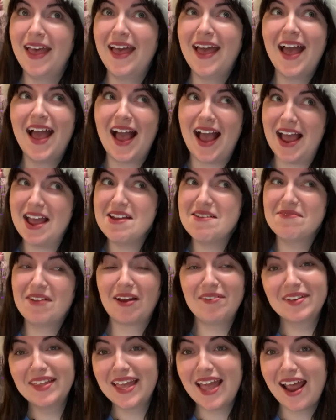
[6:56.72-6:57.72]
I
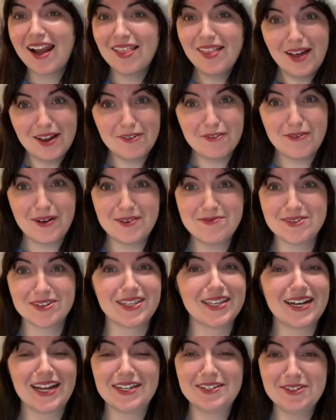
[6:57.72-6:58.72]
really had a lot of fun with
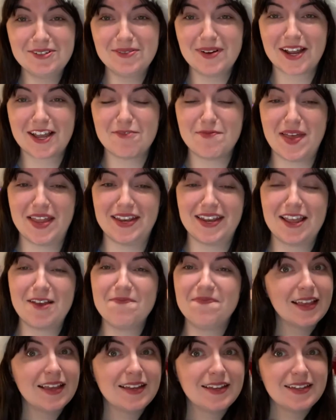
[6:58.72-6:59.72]
it. I do recommend it.
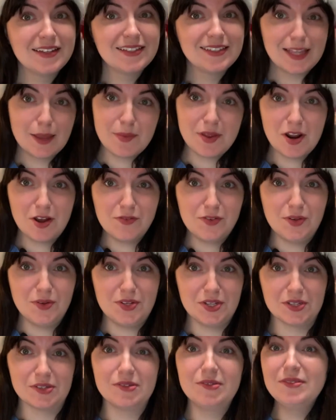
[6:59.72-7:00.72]
Let me know if you
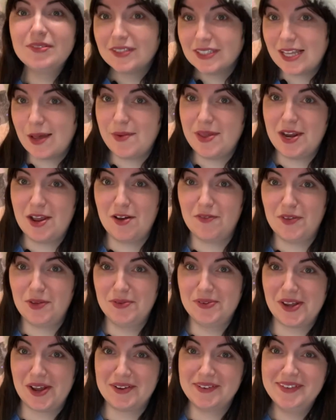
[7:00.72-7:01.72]
do. Let me know if you
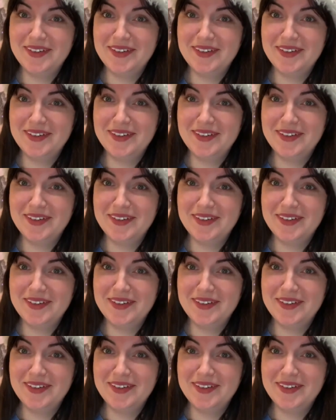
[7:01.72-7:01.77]
don't.